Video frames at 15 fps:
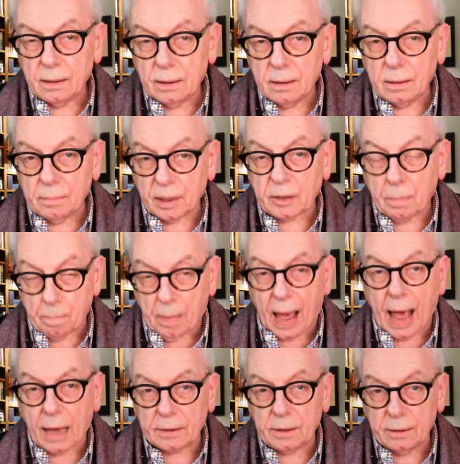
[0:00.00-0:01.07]
but
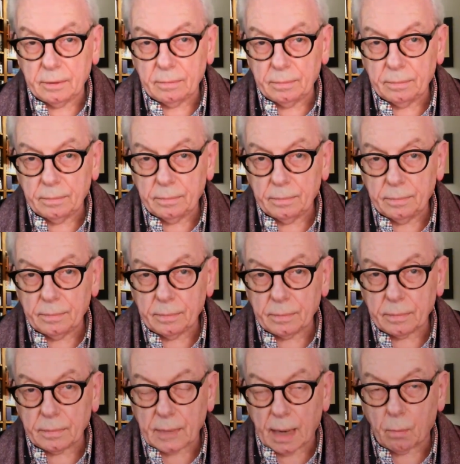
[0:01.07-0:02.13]
bad
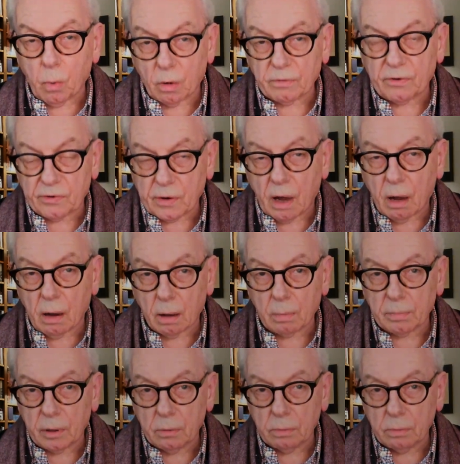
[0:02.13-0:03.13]
and wants to harm you.